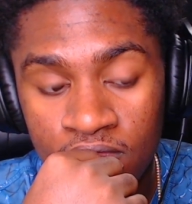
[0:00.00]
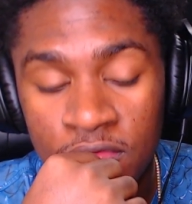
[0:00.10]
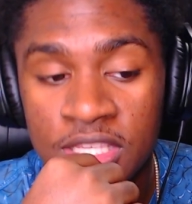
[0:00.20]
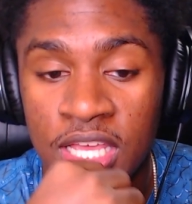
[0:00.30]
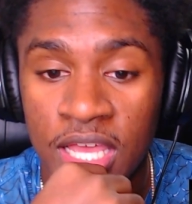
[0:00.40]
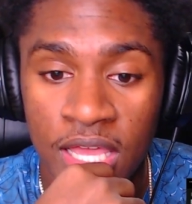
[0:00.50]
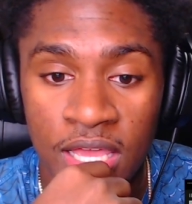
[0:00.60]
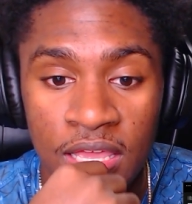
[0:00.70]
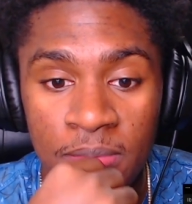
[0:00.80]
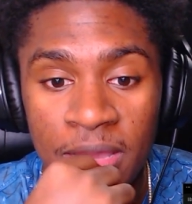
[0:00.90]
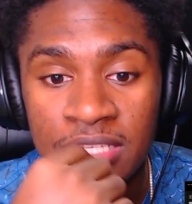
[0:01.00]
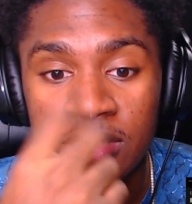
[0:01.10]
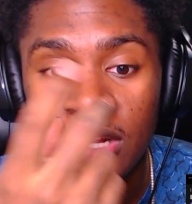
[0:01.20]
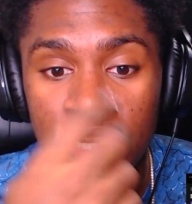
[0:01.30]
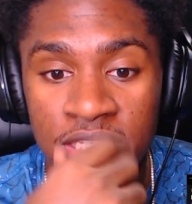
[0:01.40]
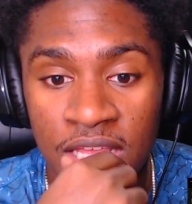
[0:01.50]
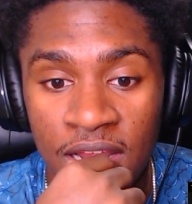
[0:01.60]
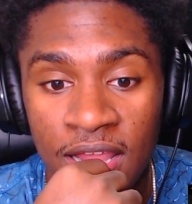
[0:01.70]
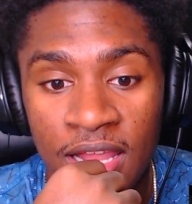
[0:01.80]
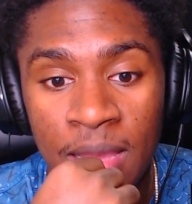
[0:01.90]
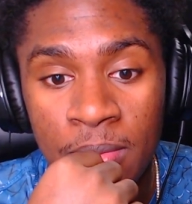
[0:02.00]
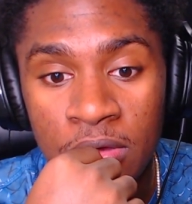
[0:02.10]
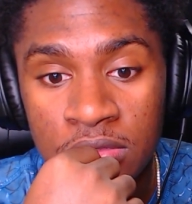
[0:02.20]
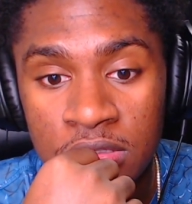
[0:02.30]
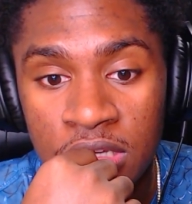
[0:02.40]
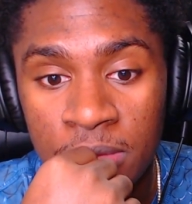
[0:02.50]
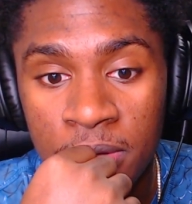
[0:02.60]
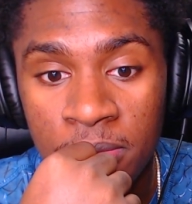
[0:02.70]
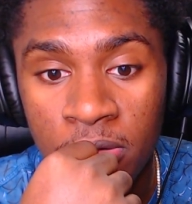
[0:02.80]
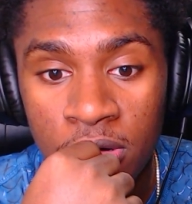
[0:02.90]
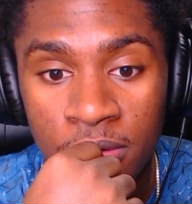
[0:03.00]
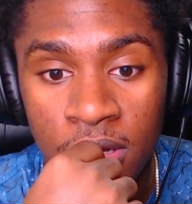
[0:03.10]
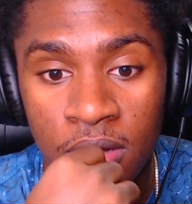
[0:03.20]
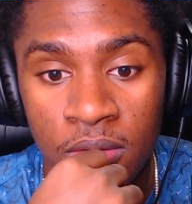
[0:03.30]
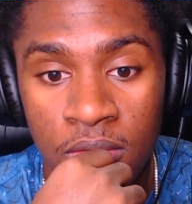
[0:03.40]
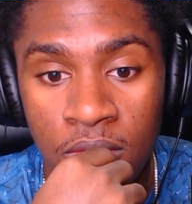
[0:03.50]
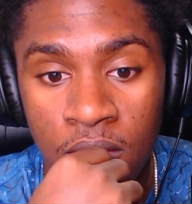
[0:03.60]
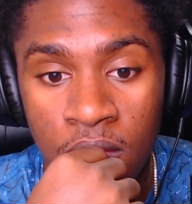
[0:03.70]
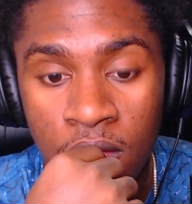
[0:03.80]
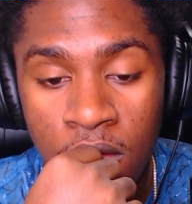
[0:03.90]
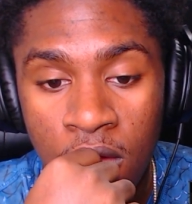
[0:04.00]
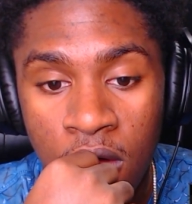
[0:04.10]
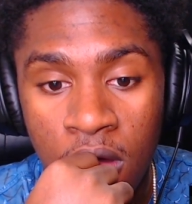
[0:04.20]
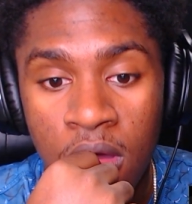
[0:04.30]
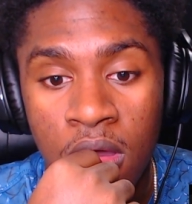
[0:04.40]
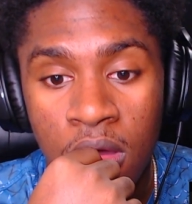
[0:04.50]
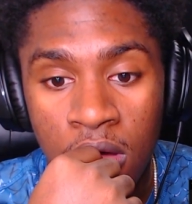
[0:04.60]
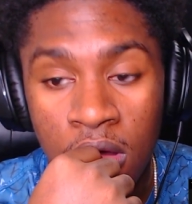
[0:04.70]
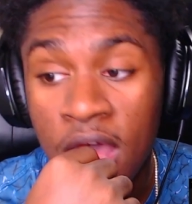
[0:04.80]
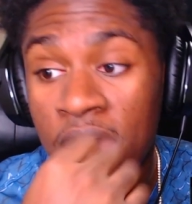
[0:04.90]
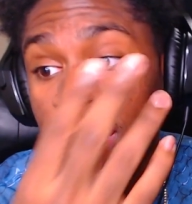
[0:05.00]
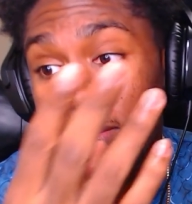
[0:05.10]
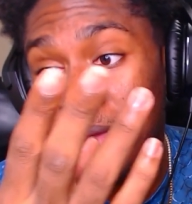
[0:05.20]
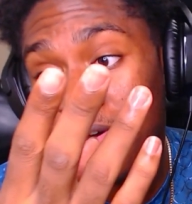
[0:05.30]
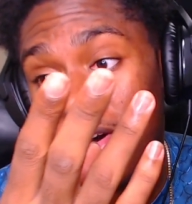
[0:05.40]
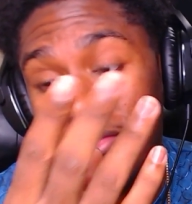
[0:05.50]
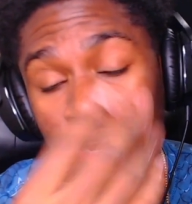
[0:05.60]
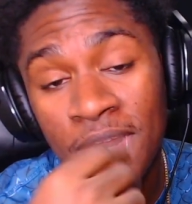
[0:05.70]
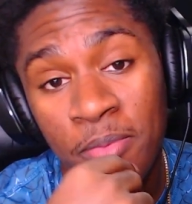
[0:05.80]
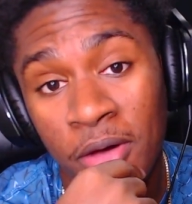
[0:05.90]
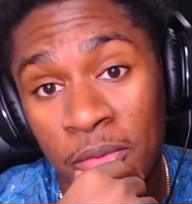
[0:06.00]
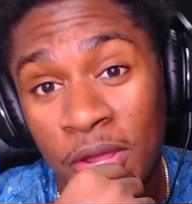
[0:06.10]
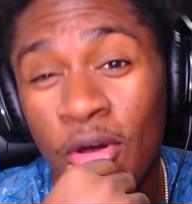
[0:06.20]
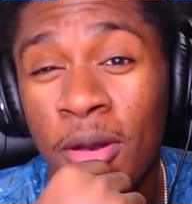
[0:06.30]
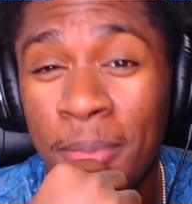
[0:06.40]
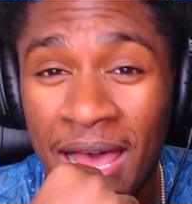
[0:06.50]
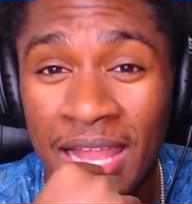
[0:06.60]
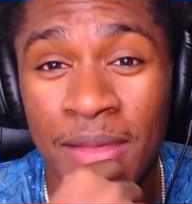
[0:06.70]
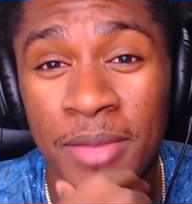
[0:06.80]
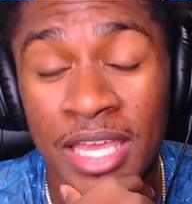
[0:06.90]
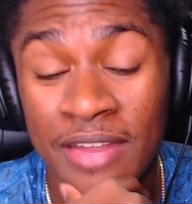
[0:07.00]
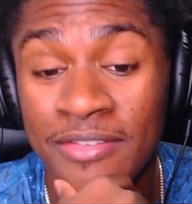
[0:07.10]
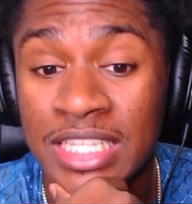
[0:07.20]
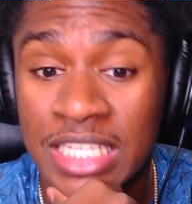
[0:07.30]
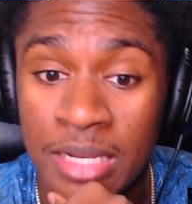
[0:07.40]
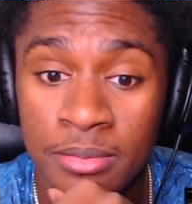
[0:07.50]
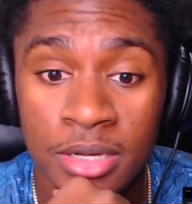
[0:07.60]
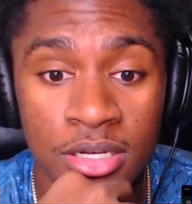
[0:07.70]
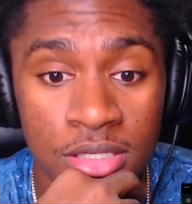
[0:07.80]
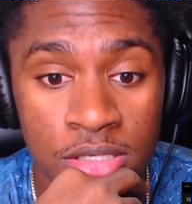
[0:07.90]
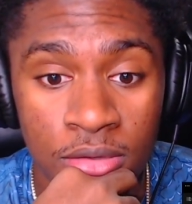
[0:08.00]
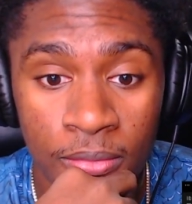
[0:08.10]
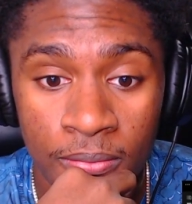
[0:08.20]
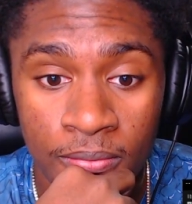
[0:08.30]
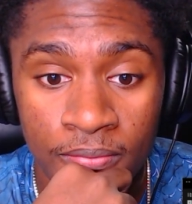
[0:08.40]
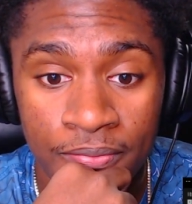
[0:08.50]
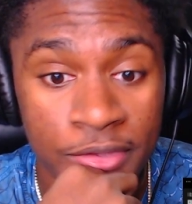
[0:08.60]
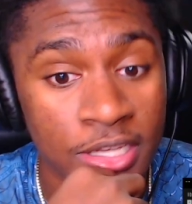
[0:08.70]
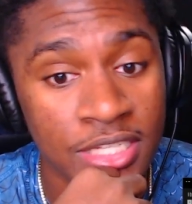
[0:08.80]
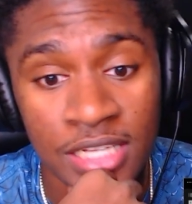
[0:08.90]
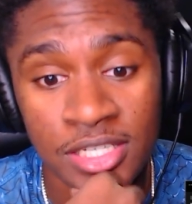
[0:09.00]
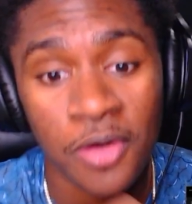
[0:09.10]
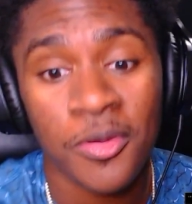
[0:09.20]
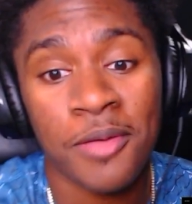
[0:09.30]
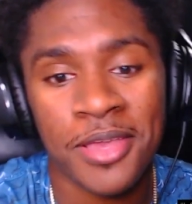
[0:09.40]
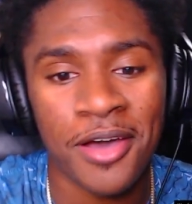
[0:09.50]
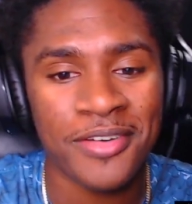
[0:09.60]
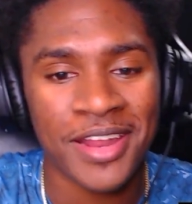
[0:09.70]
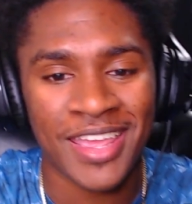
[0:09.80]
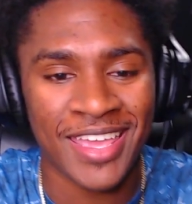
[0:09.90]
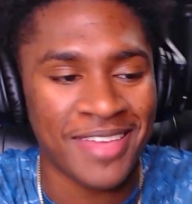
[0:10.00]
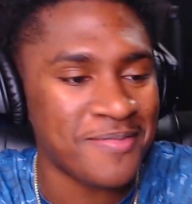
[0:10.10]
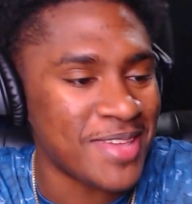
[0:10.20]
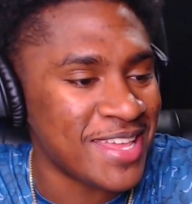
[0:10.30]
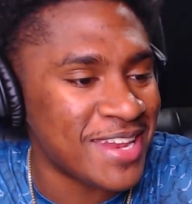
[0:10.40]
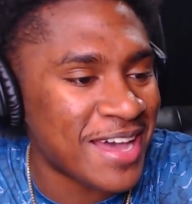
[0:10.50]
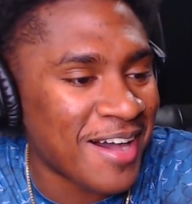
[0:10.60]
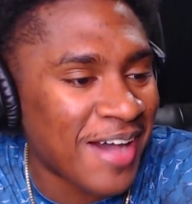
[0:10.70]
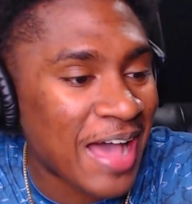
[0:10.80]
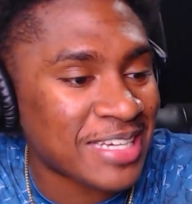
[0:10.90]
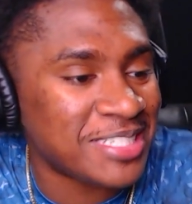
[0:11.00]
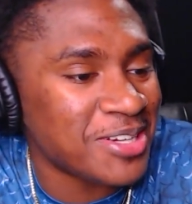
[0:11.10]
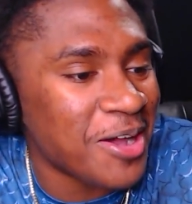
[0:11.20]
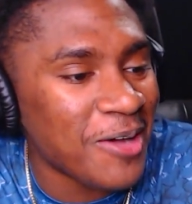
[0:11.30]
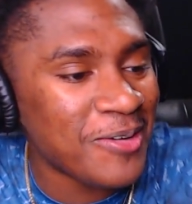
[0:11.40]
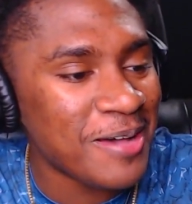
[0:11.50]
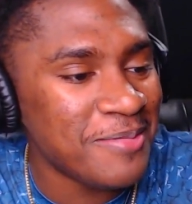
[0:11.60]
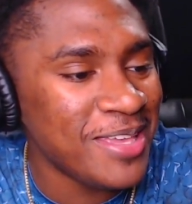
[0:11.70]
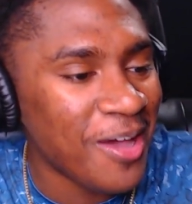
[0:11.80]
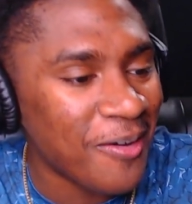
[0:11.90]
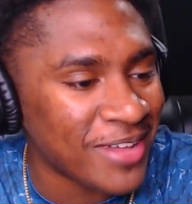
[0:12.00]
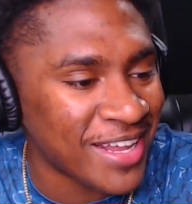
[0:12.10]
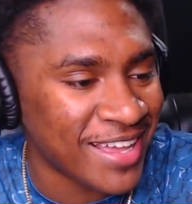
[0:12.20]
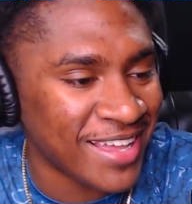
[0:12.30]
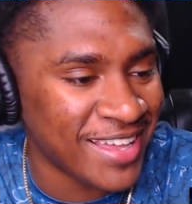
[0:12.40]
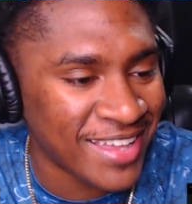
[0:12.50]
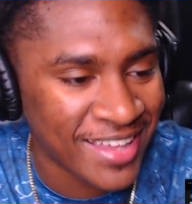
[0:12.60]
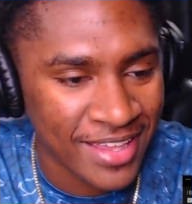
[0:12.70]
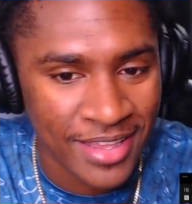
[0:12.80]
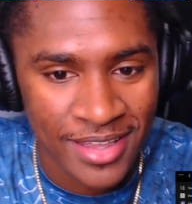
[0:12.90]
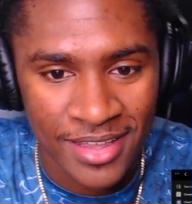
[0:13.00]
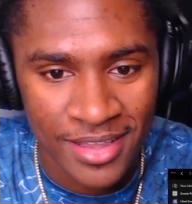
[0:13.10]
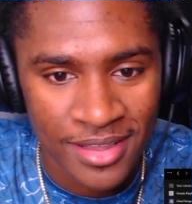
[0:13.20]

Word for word: Dang, he basically trying to say that Lambos are cheap in Puerto Rico. Huh. Let me go over there to Puerto Rico and buy a Lamborghini for 10 bucks. Cause I sure will be over there, get me, dog. I sure will be over there. Miami son